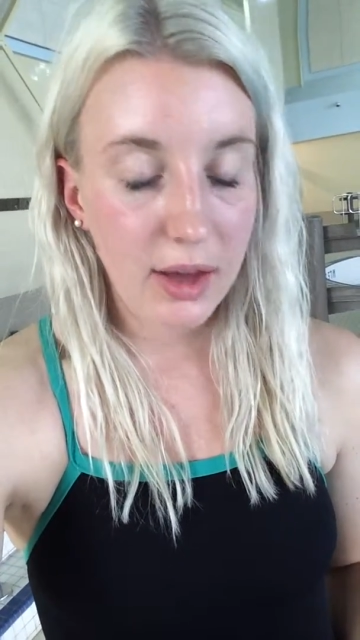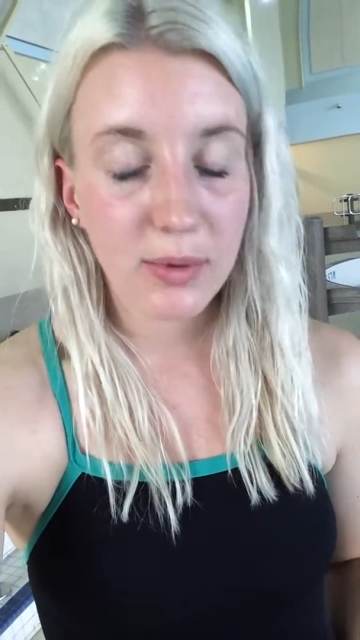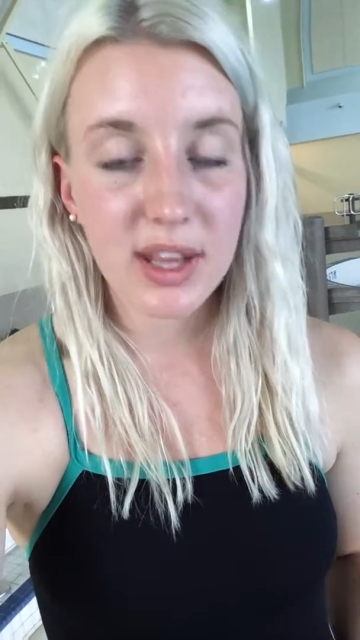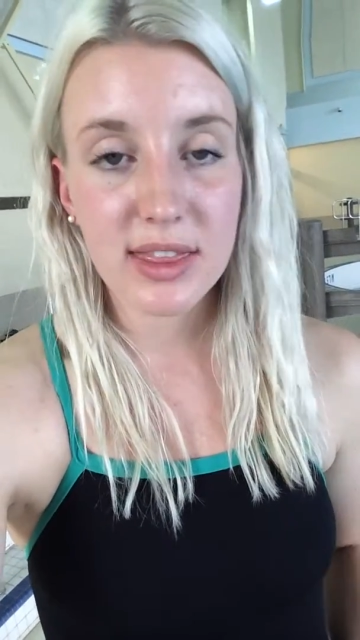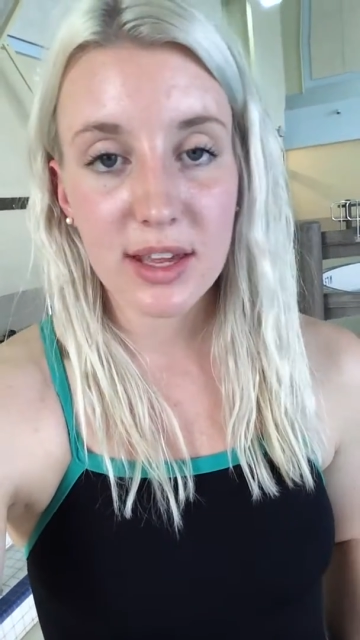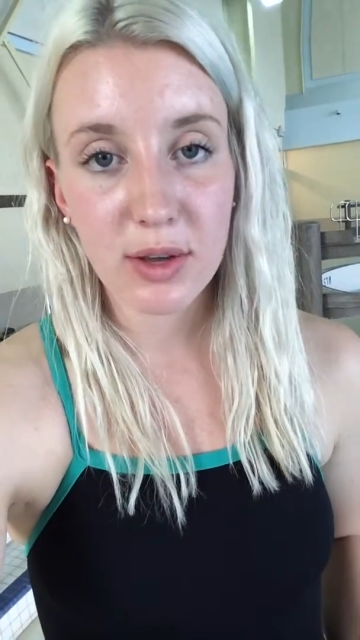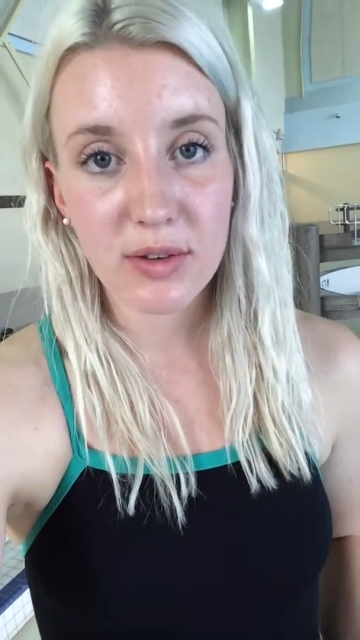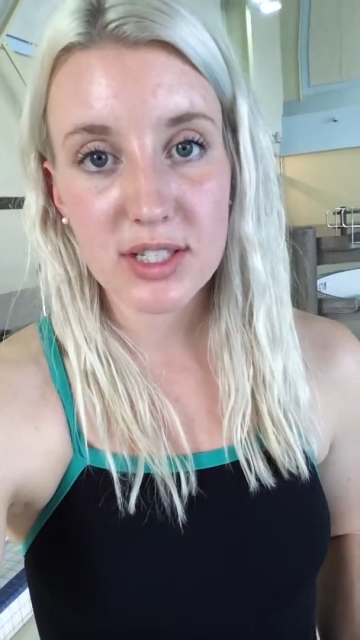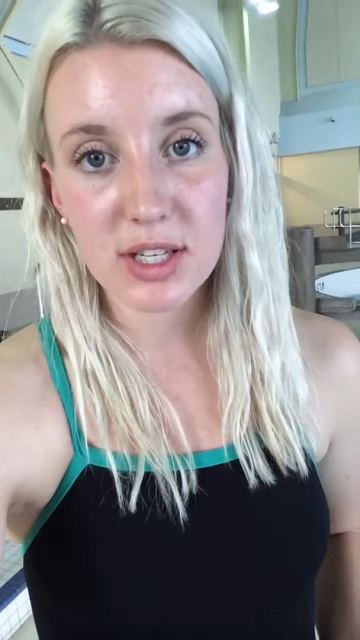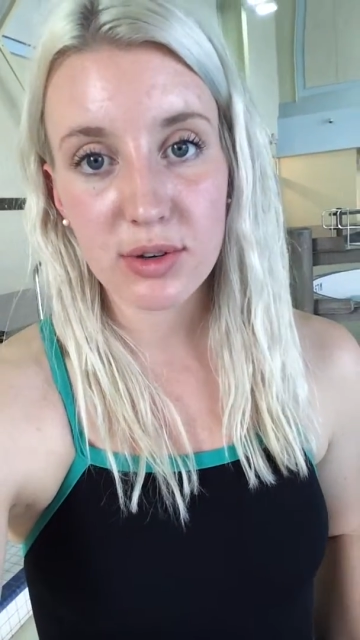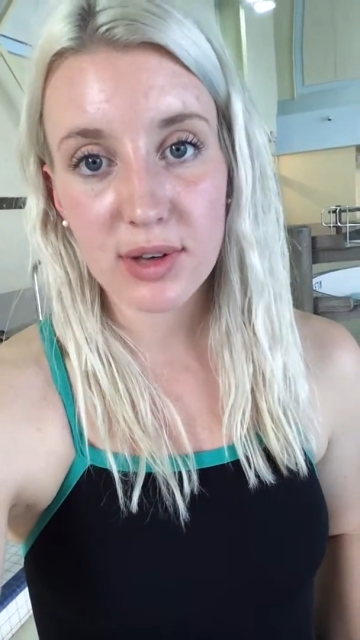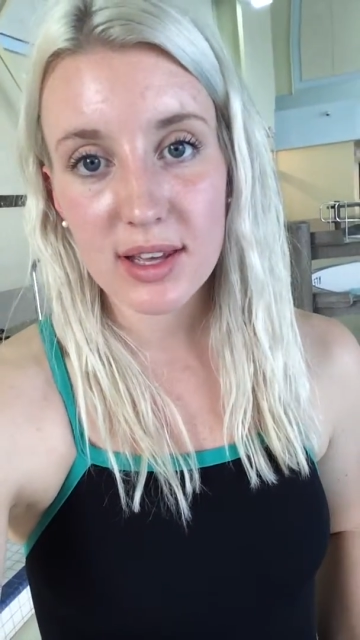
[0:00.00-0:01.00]
One thing we would
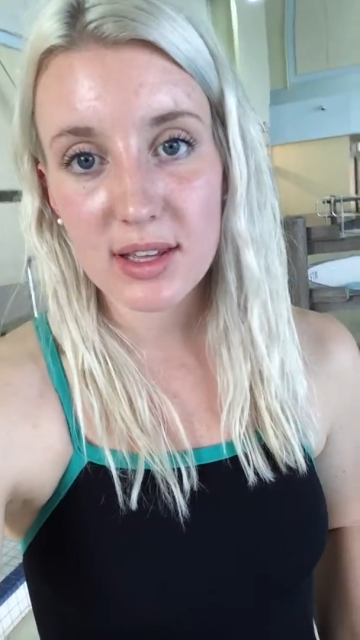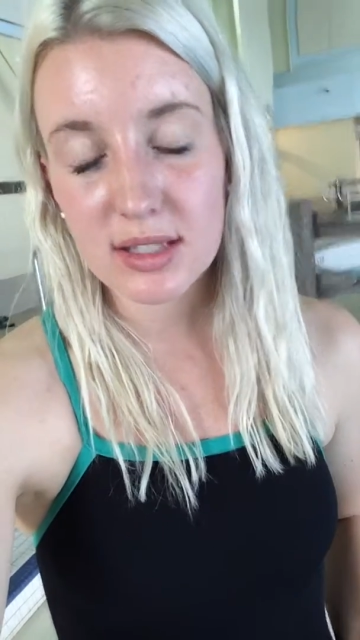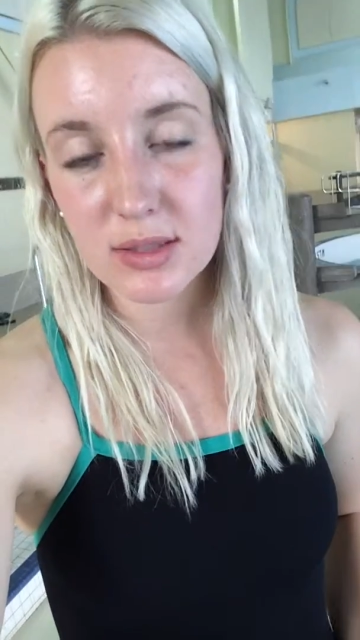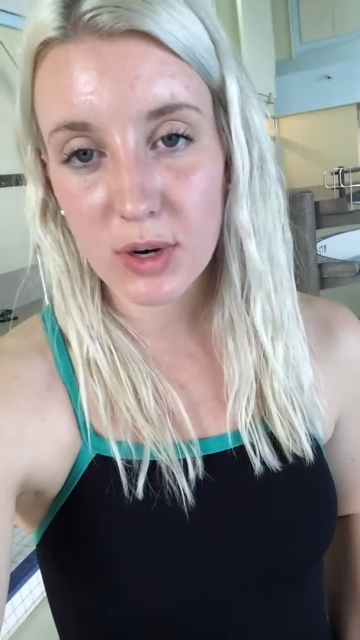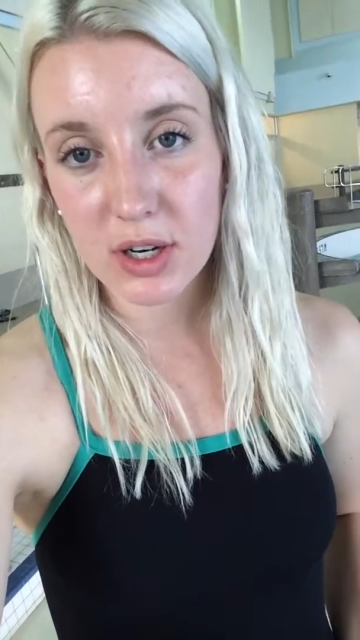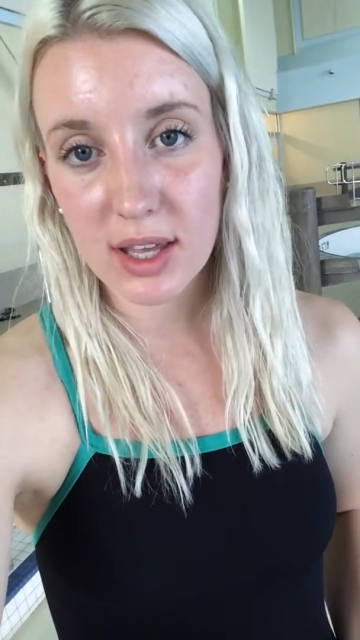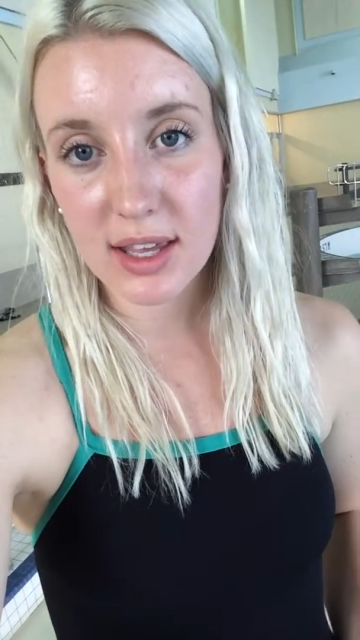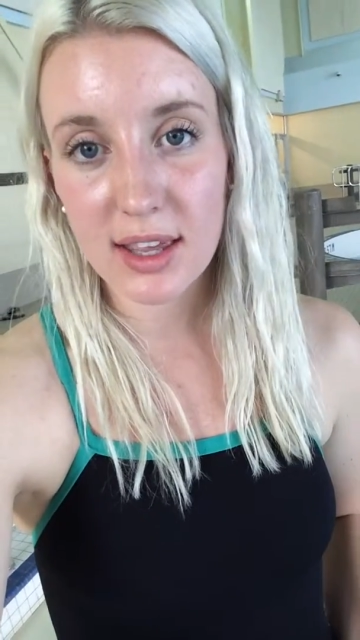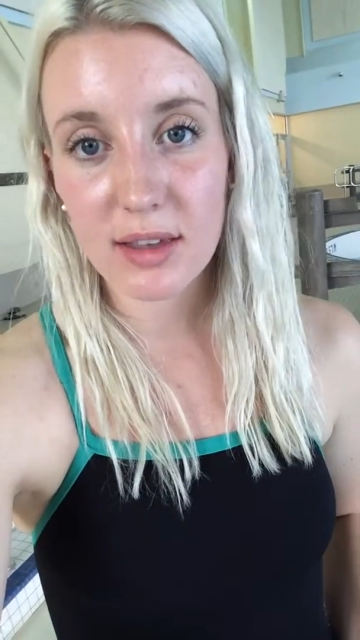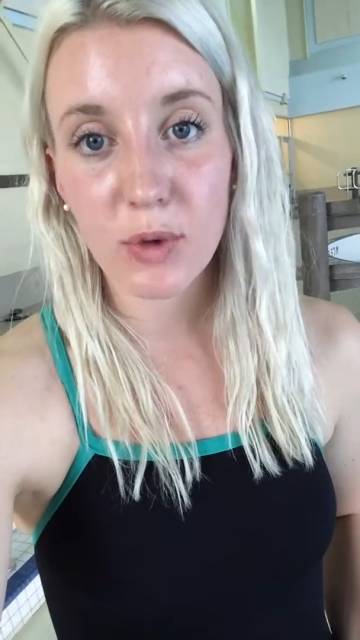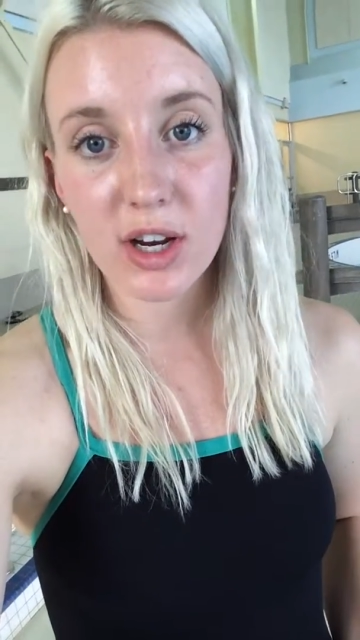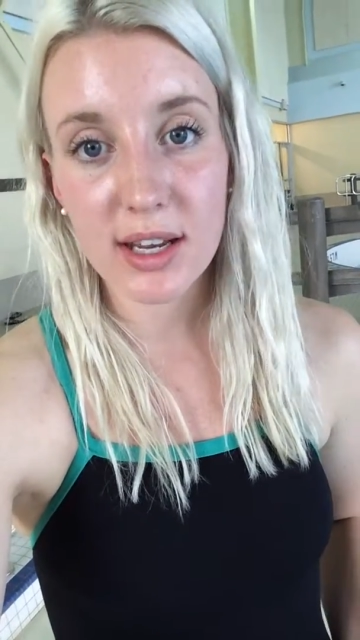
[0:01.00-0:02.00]
do is
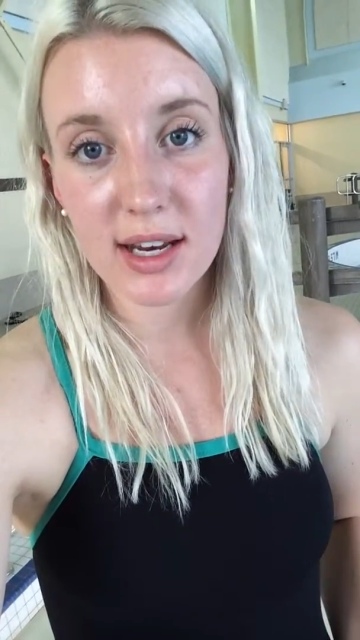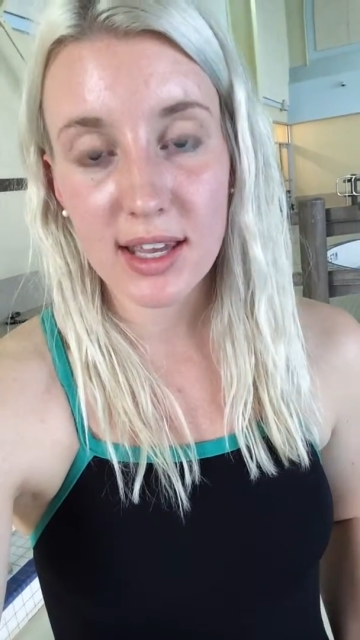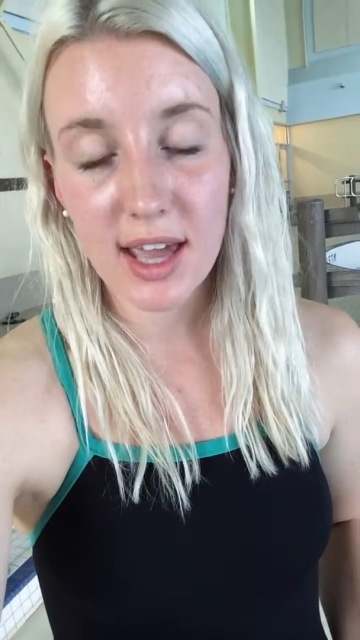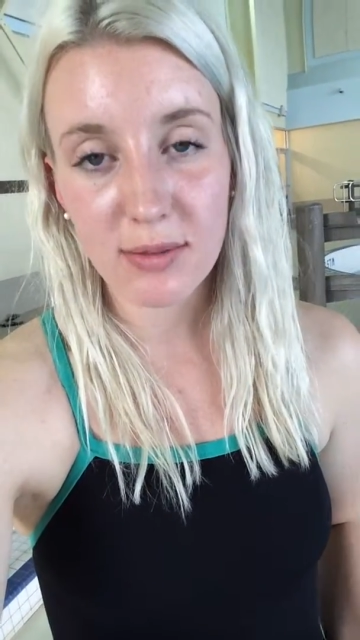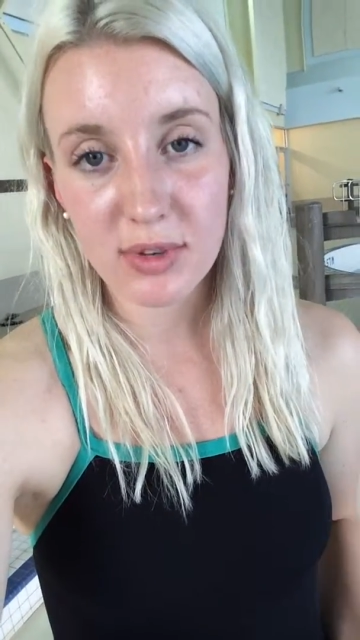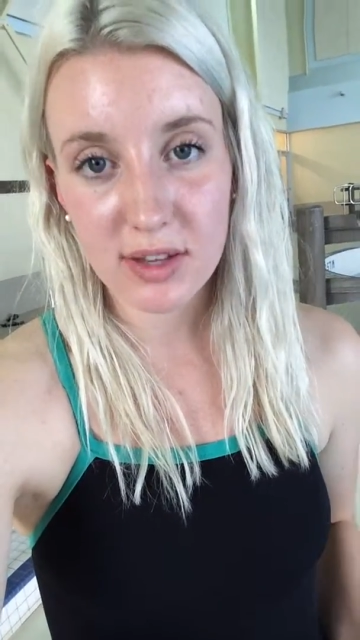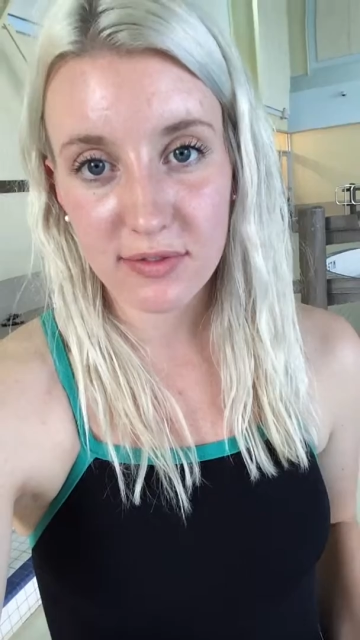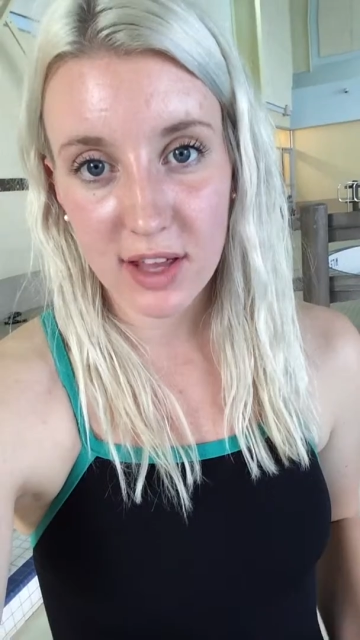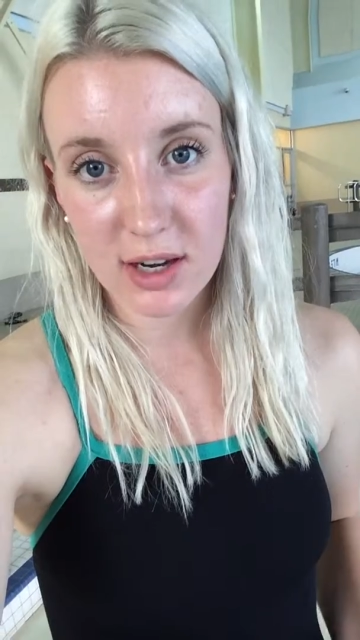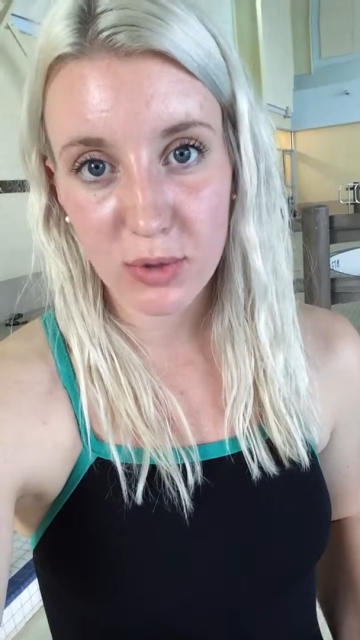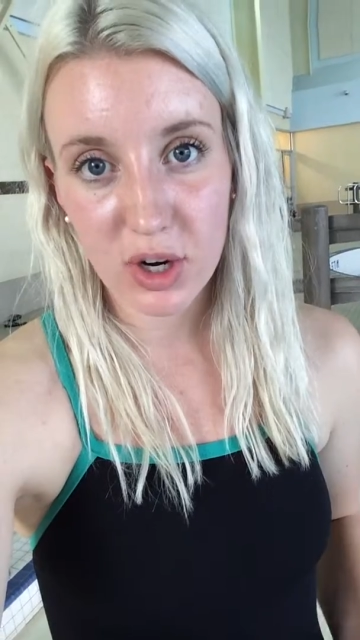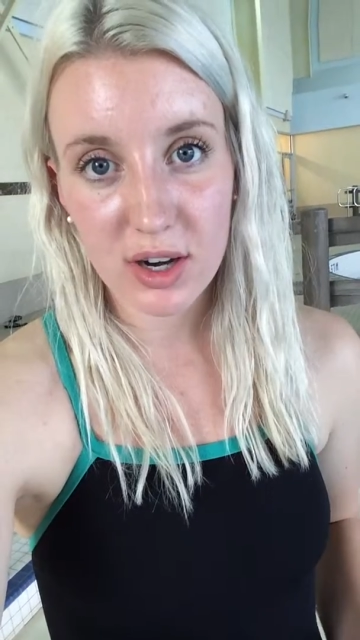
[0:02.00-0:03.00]
working again with a
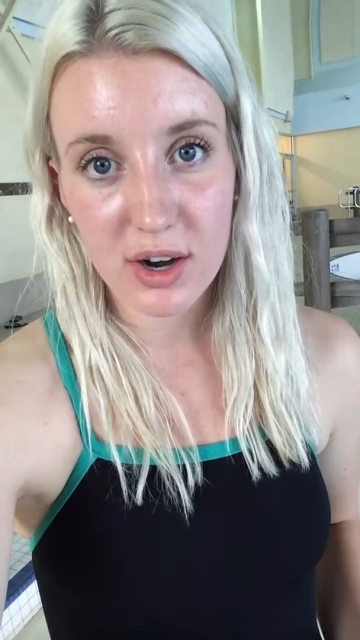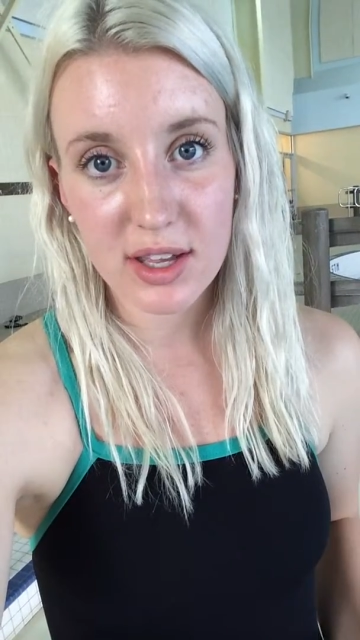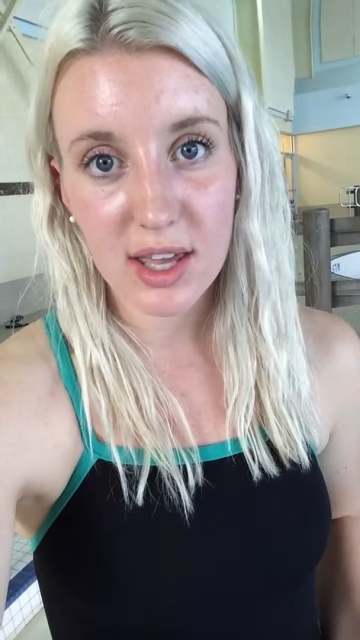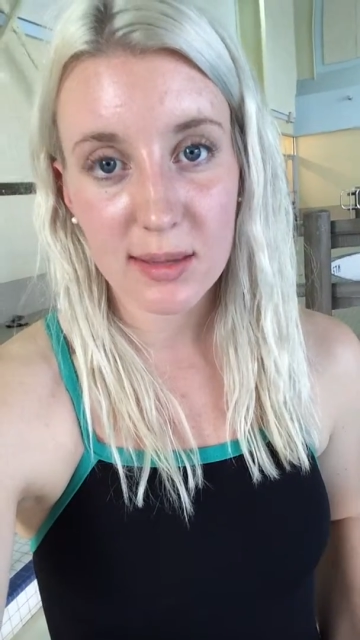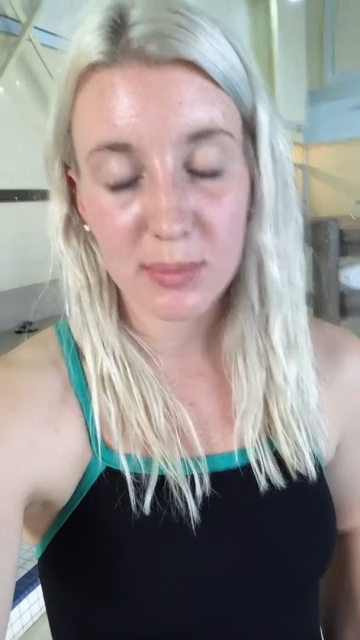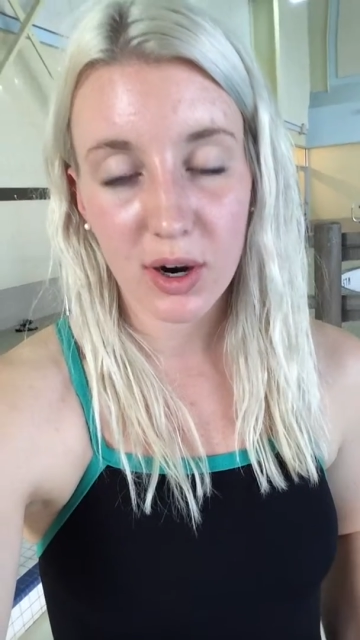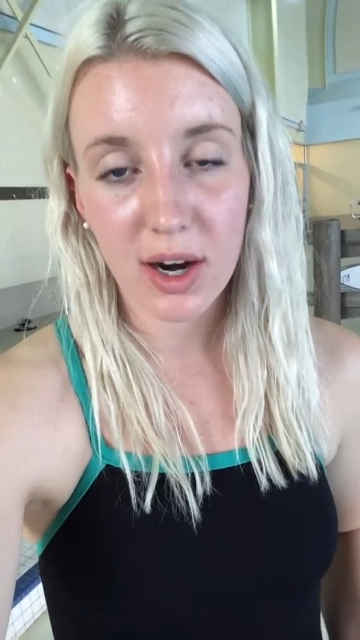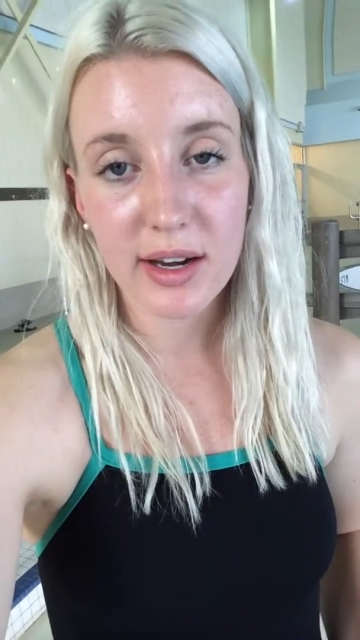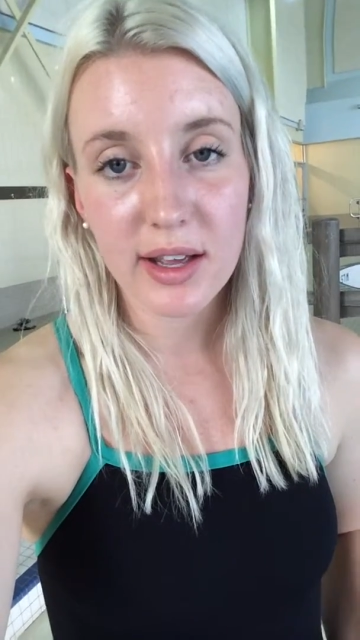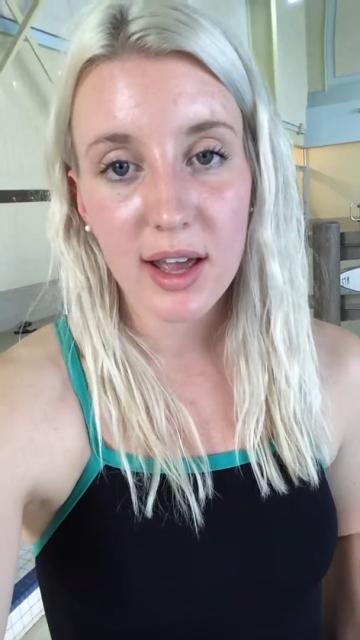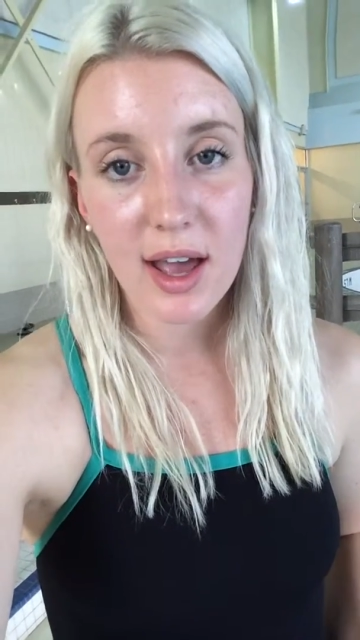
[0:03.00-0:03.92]
flutterboard or a kickboard.